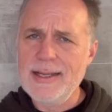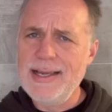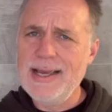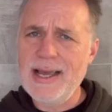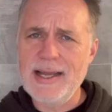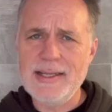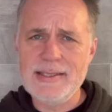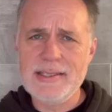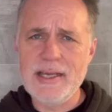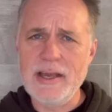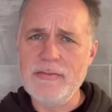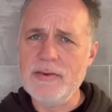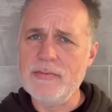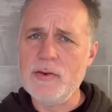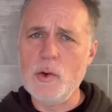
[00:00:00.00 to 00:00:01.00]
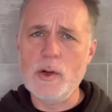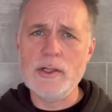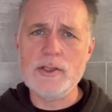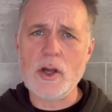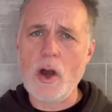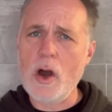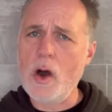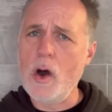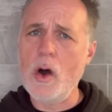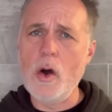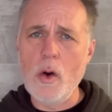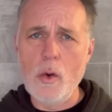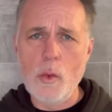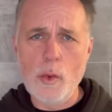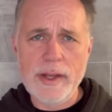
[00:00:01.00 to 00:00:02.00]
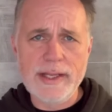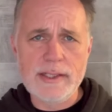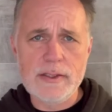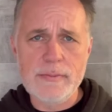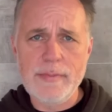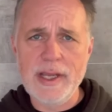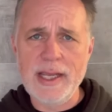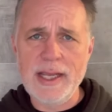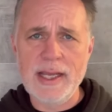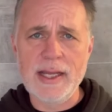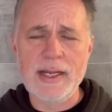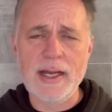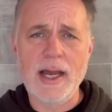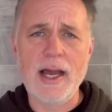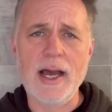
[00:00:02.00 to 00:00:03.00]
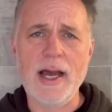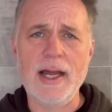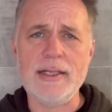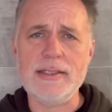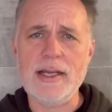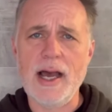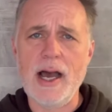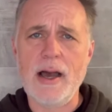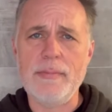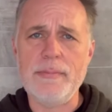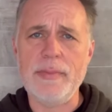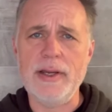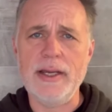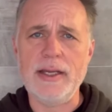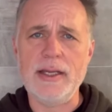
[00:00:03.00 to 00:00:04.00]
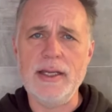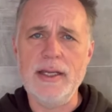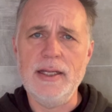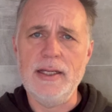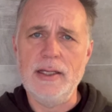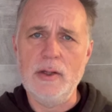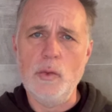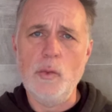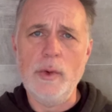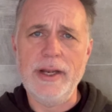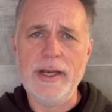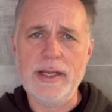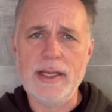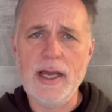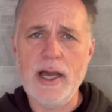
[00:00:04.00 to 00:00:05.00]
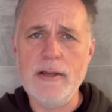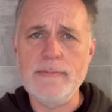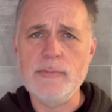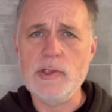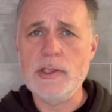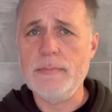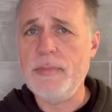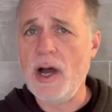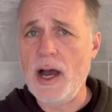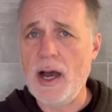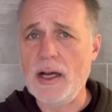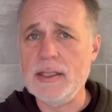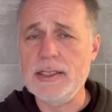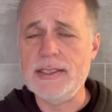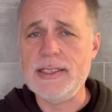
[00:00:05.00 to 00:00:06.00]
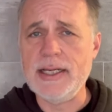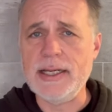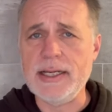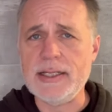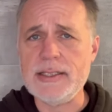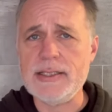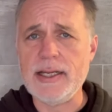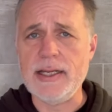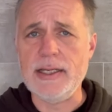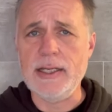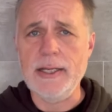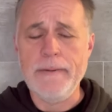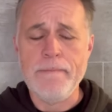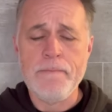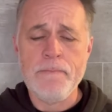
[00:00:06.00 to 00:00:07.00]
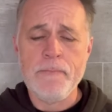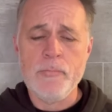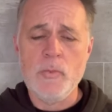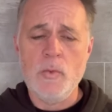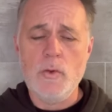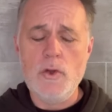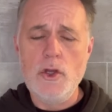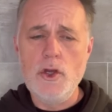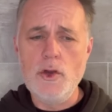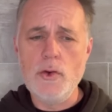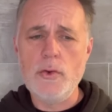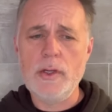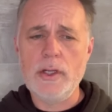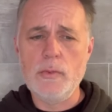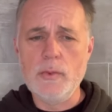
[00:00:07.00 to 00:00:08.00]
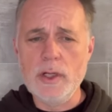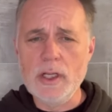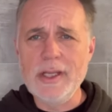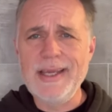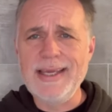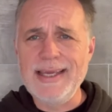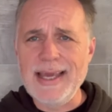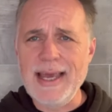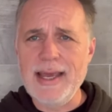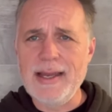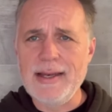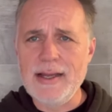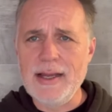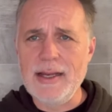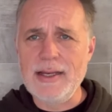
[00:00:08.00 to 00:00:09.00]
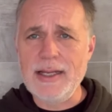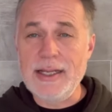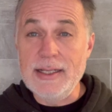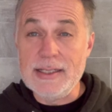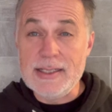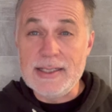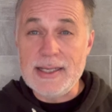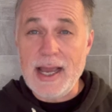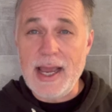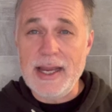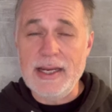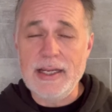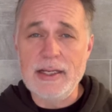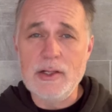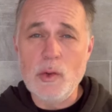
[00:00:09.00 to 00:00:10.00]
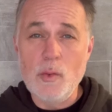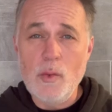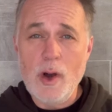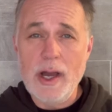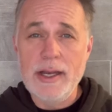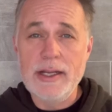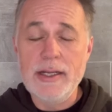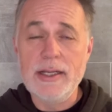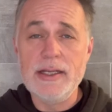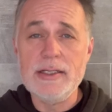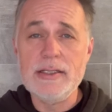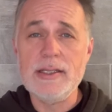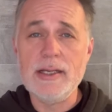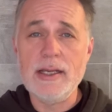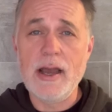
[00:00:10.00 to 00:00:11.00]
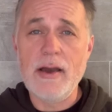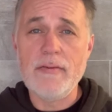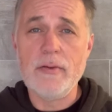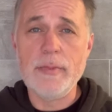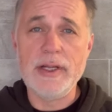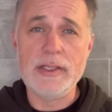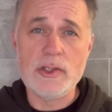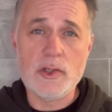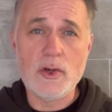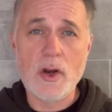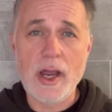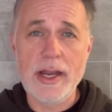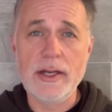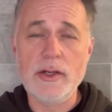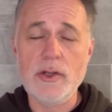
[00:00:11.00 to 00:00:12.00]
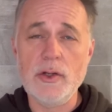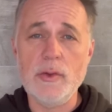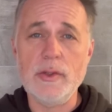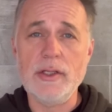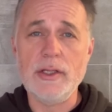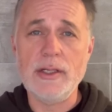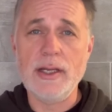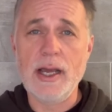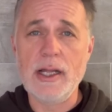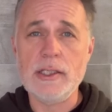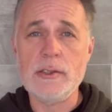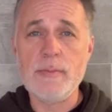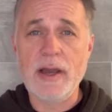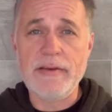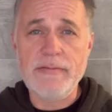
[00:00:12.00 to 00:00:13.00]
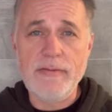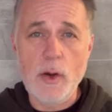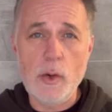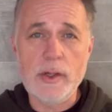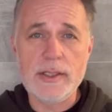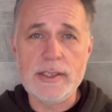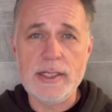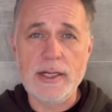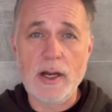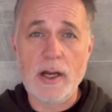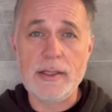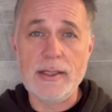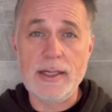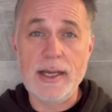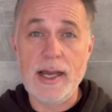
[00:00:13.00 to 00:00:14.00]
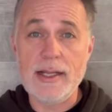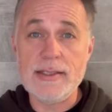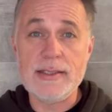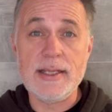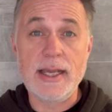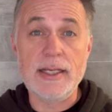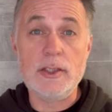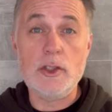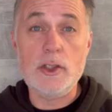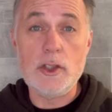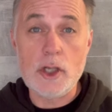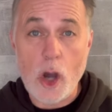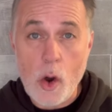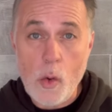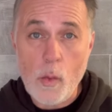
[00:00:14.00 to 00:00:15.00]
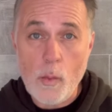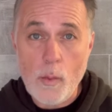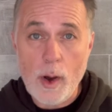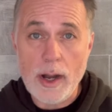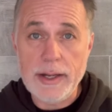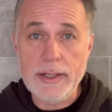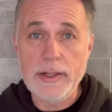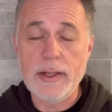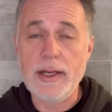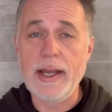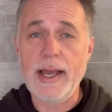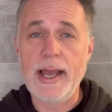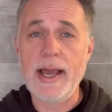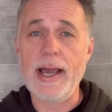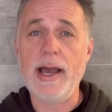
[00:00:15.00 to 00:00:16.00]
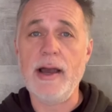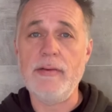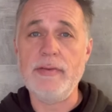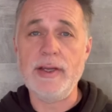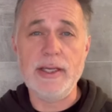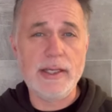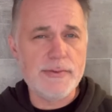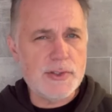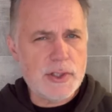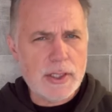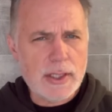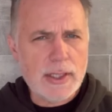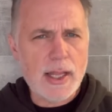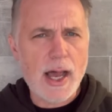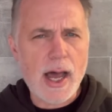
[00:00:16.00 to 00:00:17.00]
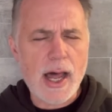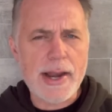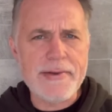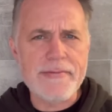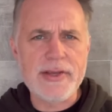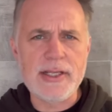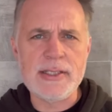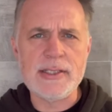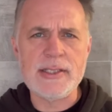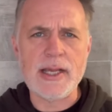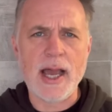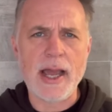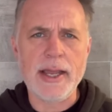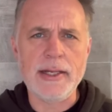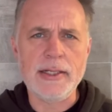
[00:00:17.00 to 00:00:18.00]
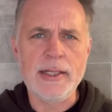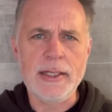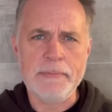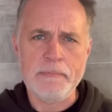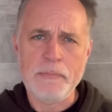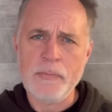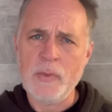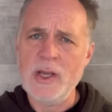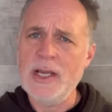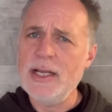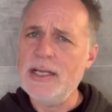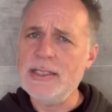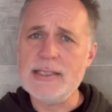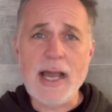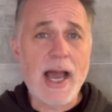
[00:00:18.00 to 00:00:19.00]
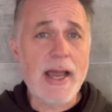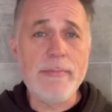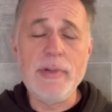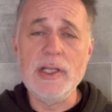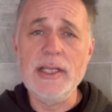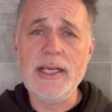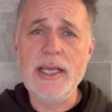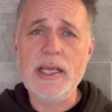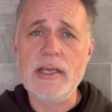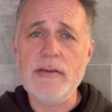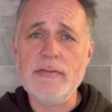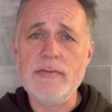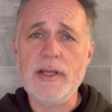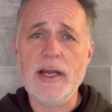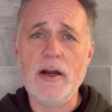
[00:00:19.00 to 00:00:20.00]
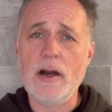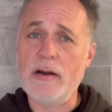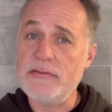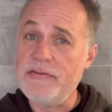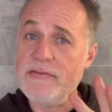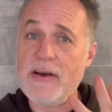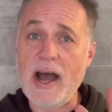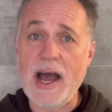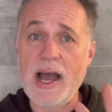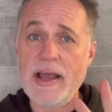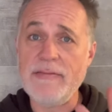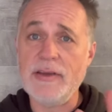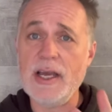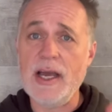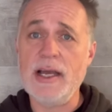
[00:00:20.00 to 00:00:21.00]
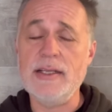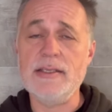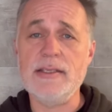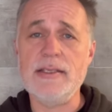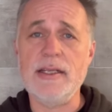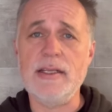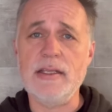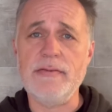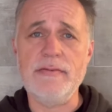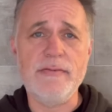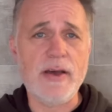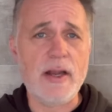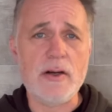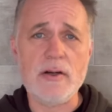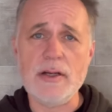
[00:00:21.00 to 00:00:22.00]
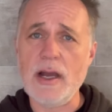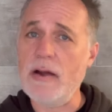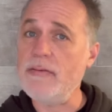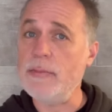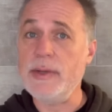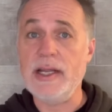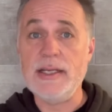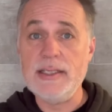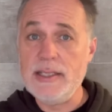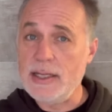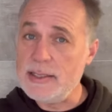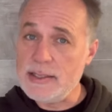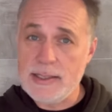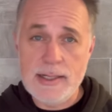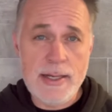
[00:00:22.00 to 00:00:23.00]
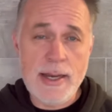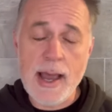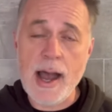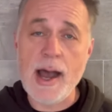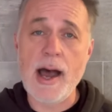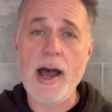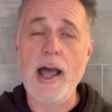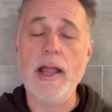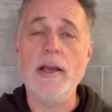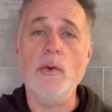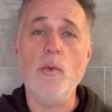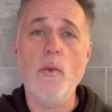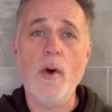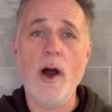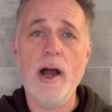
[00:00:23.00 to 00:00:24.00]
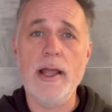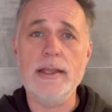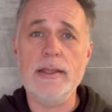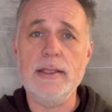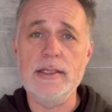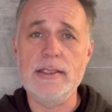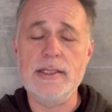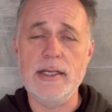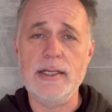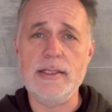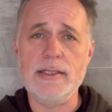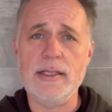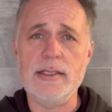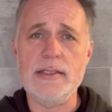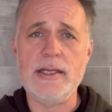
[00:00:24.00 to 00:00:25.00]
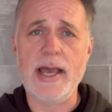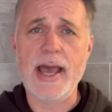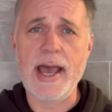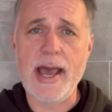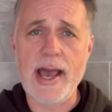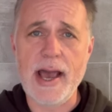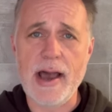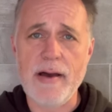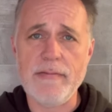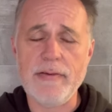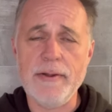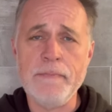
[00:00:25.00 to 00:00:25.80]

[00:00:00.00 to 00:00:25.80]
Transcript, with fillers: Guns have, of course, always been a hot topic when it comes to politics. And you could really get an insight into what it is the government's trying to do with your guns by focusing on the guns they don't want you to have. It gives you a lot of insight. Because I believe there are five guns that the federal government does not want the citizens to have.